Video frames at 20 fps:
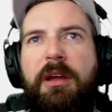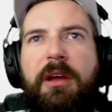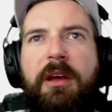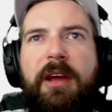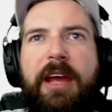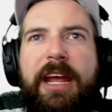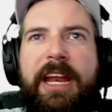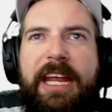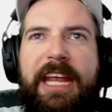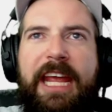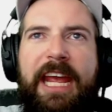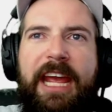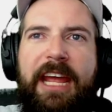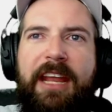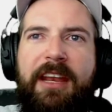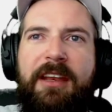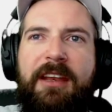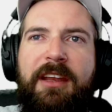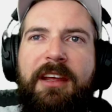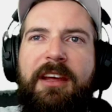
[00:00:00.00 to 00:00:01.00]
And
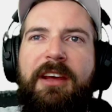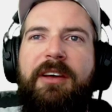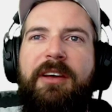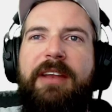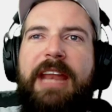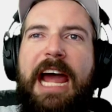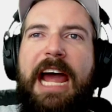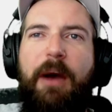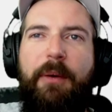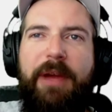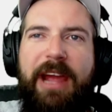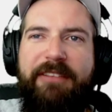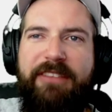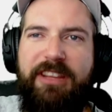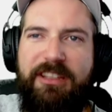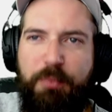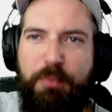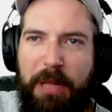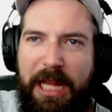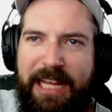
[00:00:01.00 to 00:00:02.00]
again, now we have
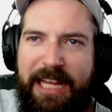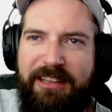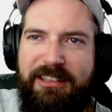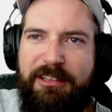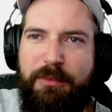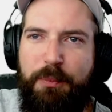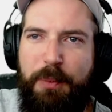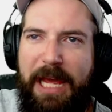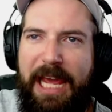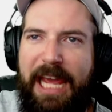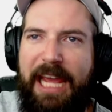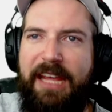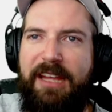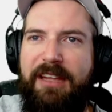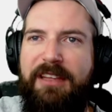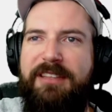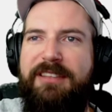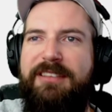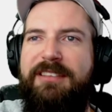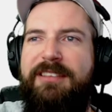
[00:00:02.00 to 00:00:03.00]
this blank
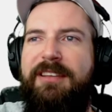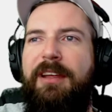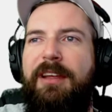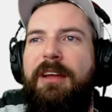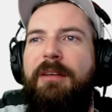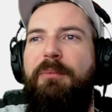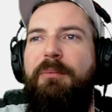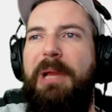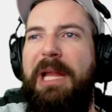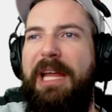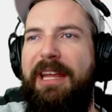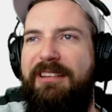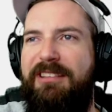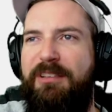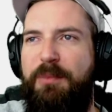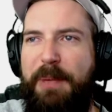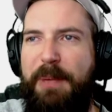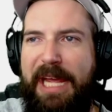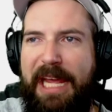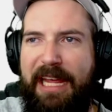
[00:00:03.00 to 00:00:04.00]
space,
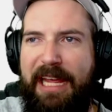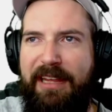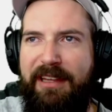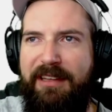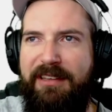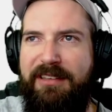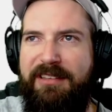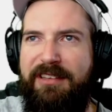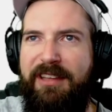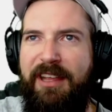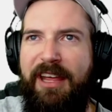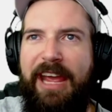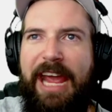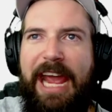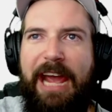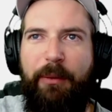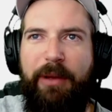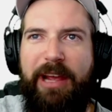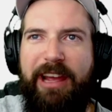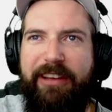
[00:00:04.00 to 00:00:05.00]

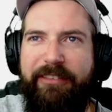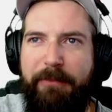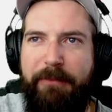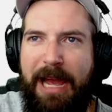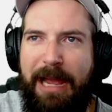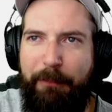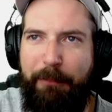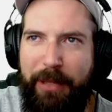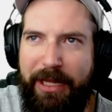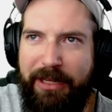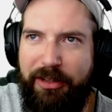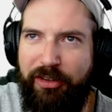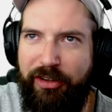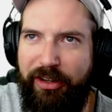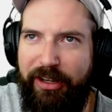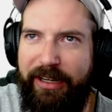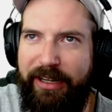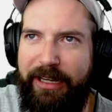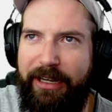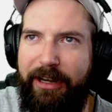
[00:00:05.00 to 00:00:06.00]
and we have my
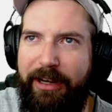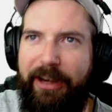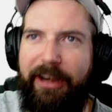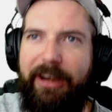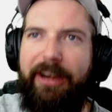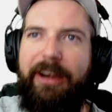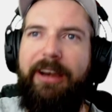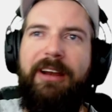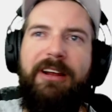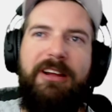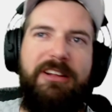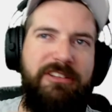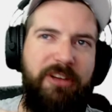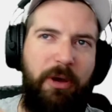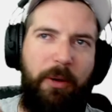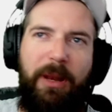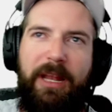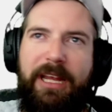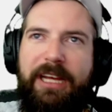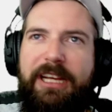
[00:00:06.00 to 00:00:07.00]
picture here
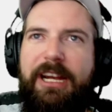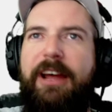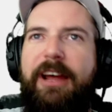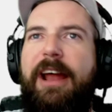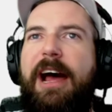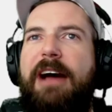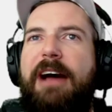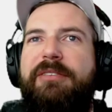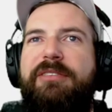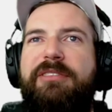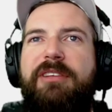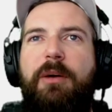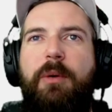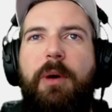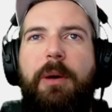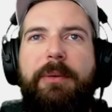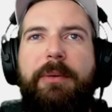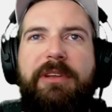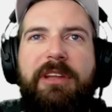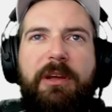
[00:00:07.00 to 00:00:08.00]
totally cut off. So
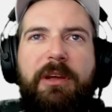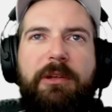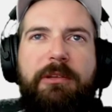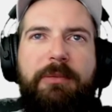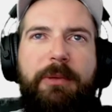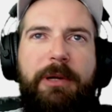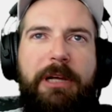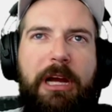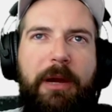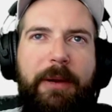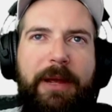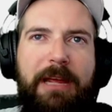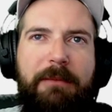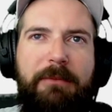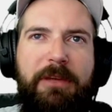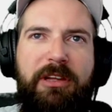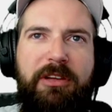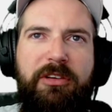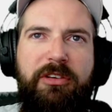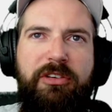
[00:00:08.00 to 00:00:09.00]
what we'll do is we'll go
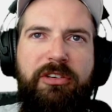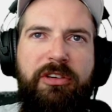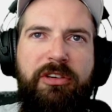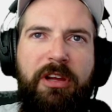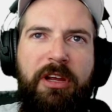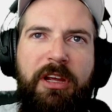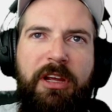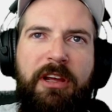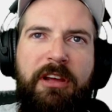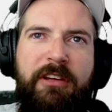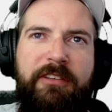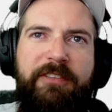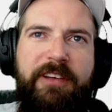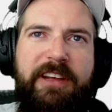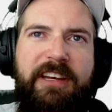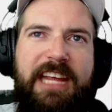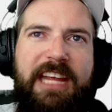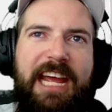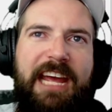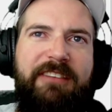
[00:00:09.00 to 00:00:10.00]
image,
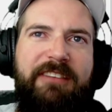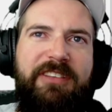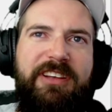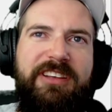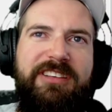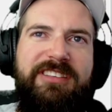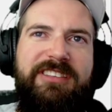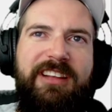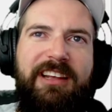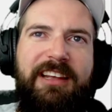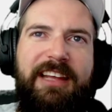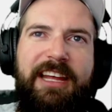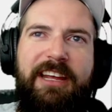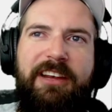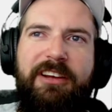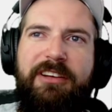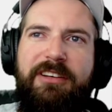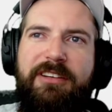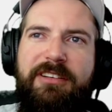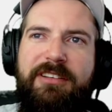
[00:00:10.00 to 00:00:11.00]
fit canvas to
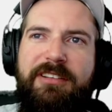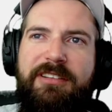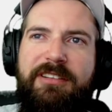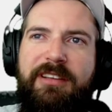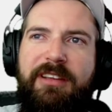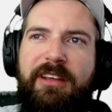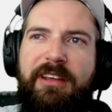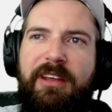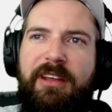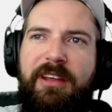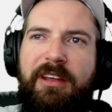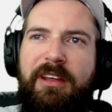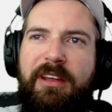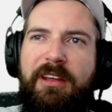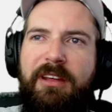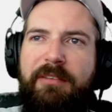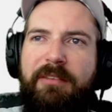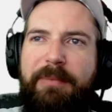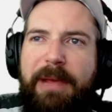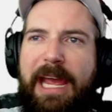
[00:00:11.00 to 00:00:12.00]
layers,
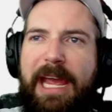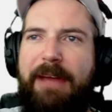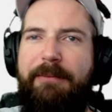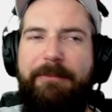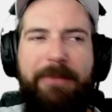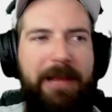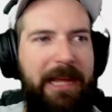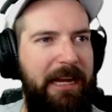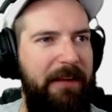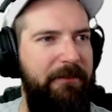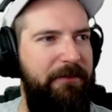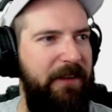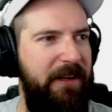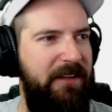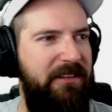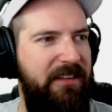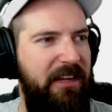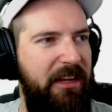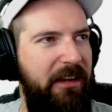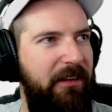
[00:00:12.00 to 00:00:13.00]
bam, and it
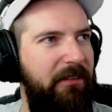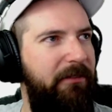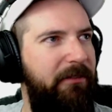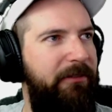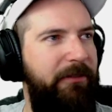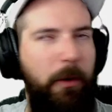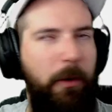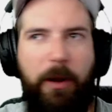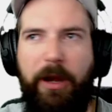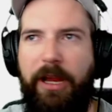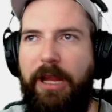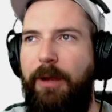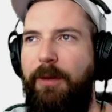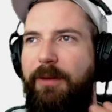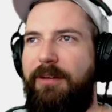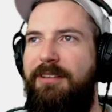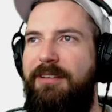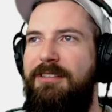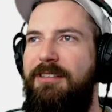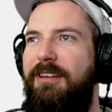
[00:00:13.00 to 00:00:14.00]
fixed it for you.
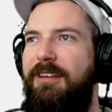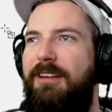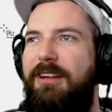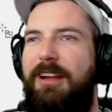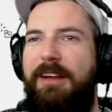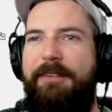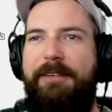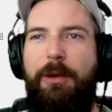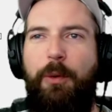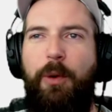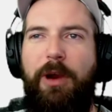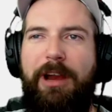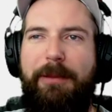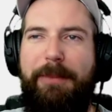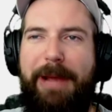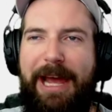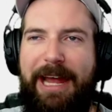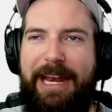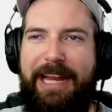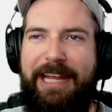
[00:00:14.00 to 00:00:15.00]
You don't need to worry
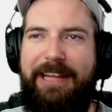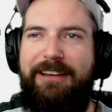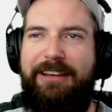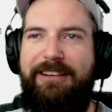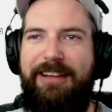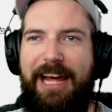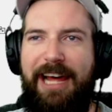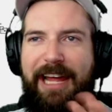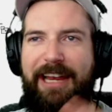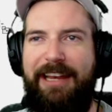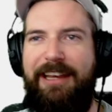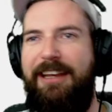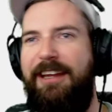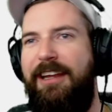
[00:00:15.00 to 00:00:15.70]
about it. You're done.